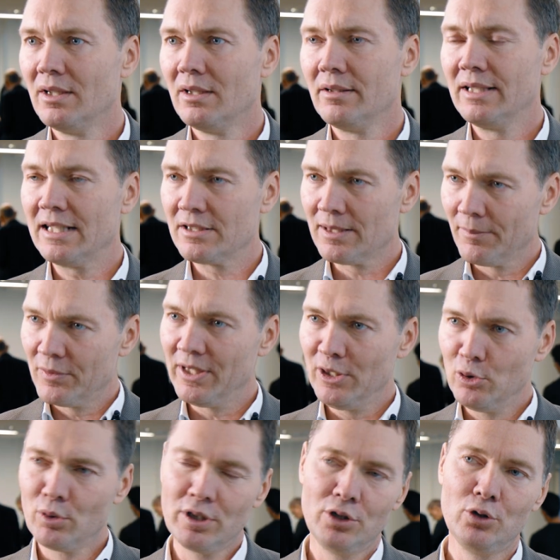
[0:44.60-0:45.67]
That's
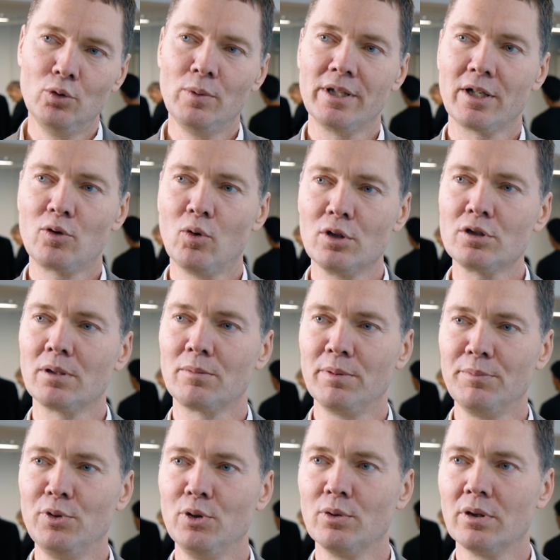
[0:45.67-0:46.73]
something you can do with a quantum
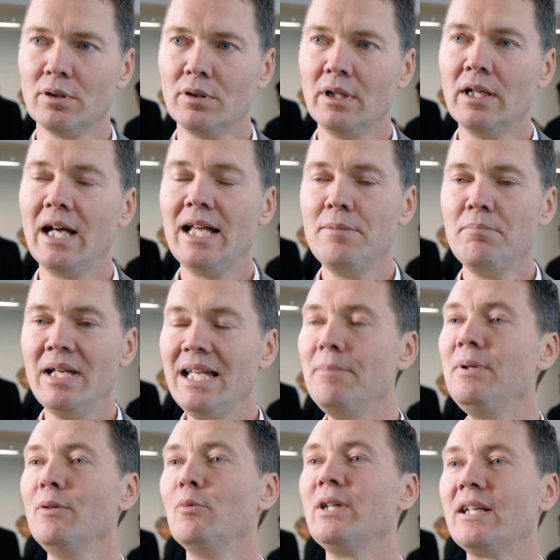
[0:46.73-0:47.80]
computer, and
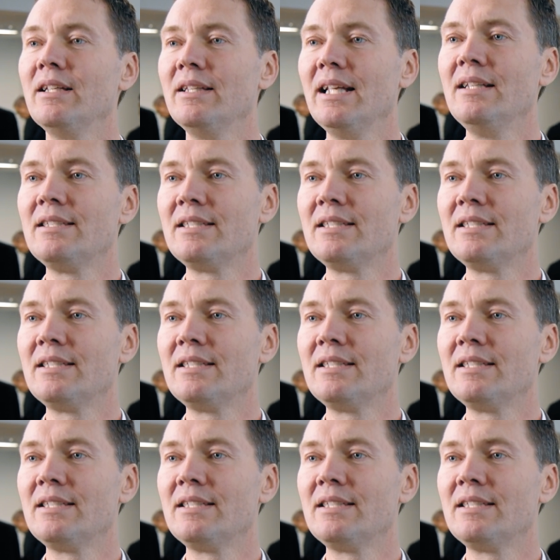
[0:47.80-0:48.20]
maybe we can then